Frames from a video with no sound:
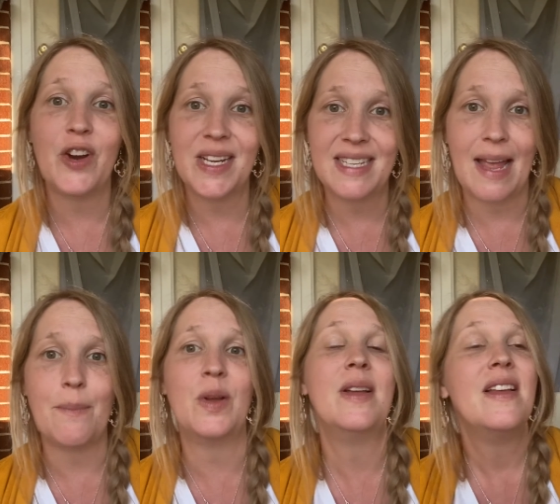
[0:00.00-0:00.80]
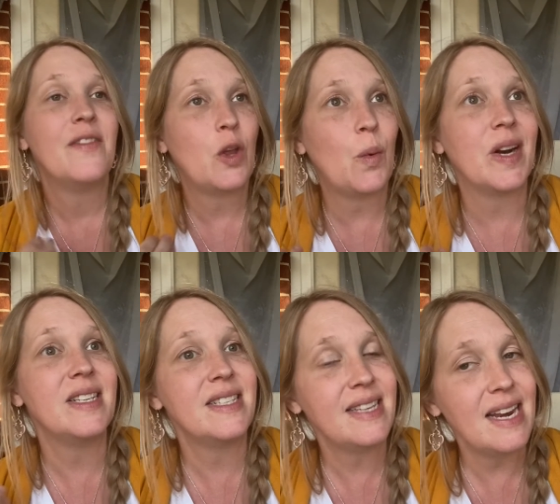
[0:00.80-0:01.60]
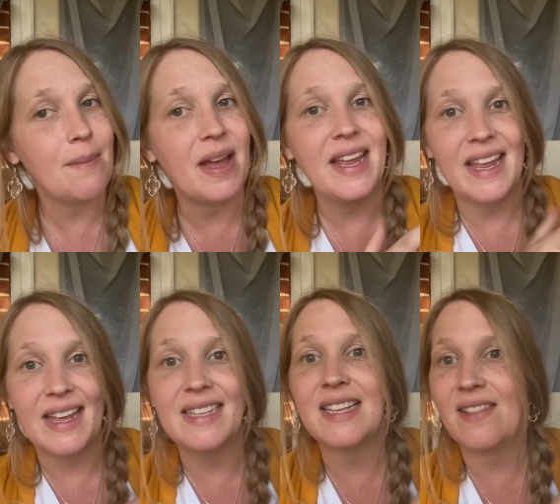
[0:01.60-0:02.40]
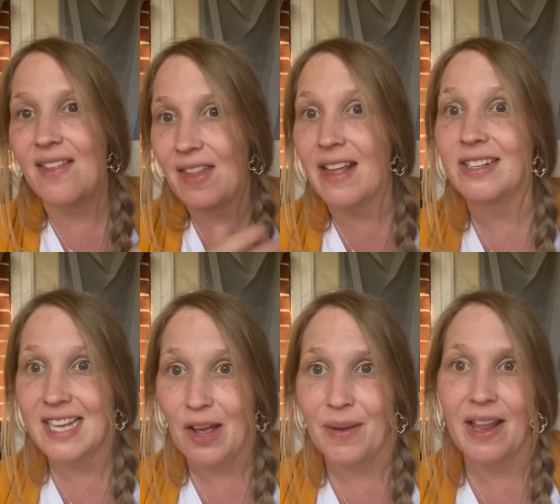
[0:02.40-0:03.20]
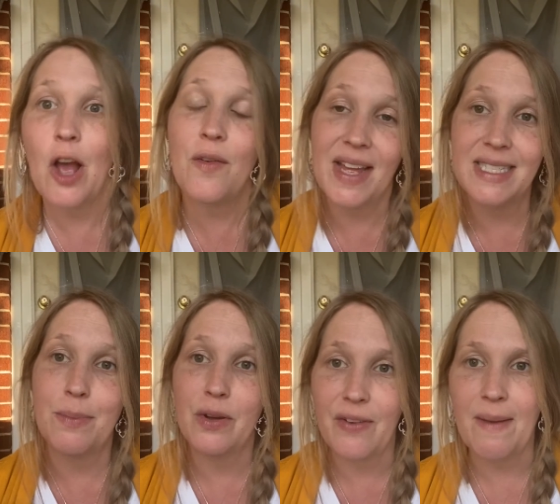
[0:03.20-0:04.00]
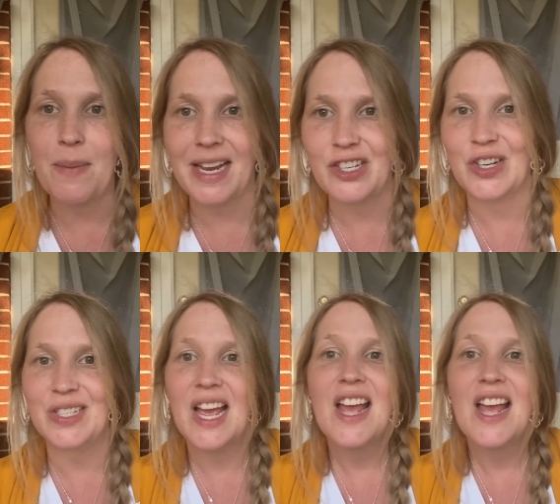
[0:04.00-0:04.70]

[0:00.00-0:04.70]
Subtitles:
For example, the word cinema is, and then they'll tell me, oh, that's moving pictures.